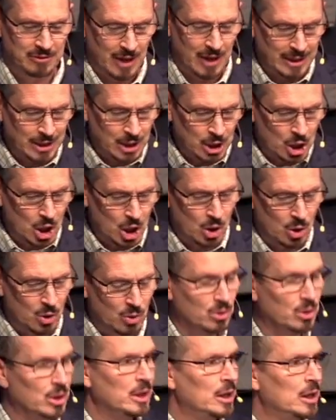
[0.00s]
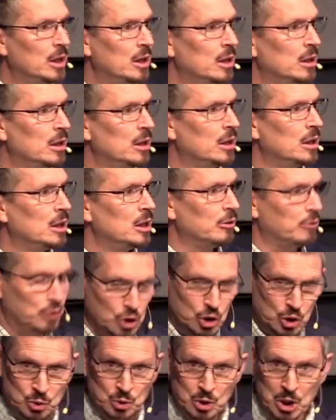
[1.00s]
If I know,
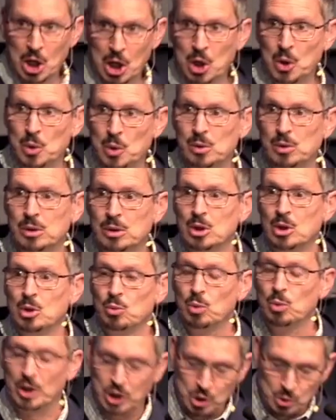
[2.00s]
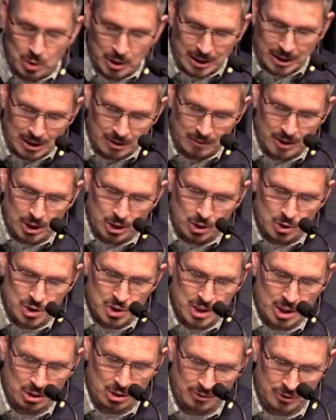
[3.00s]
if you know, what you are giving
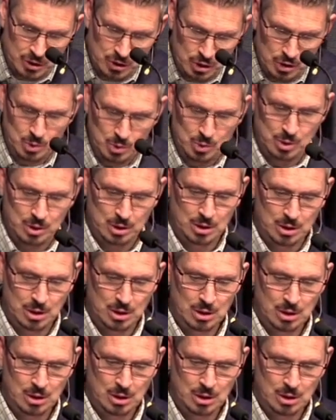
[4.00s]
yourself to